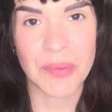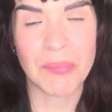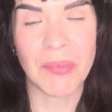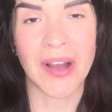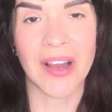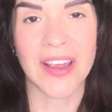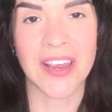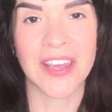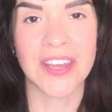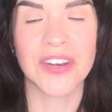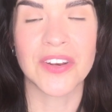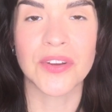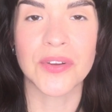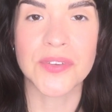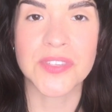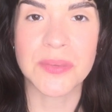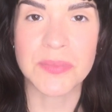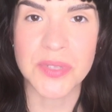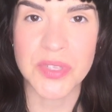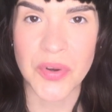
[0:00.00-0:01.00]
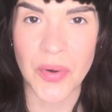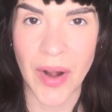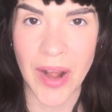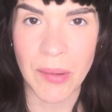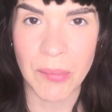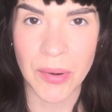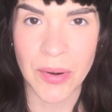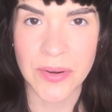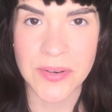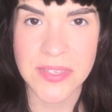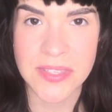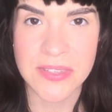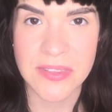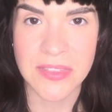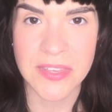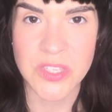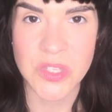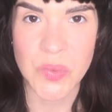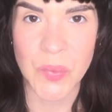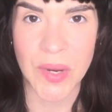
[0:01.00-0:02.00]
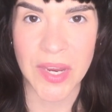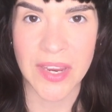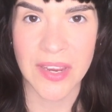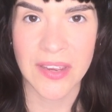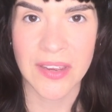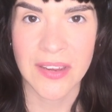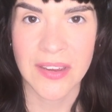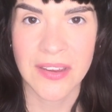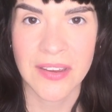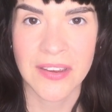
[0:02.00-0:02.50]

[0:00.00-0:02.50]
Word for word: my new subscribers this week